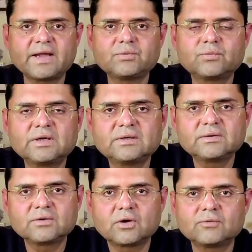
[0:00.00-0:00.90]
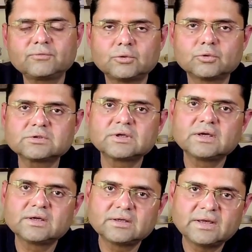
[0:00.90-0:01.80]
The right word
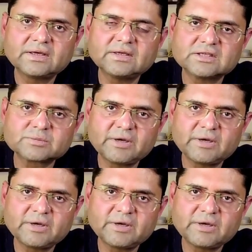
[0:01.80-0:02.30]
of those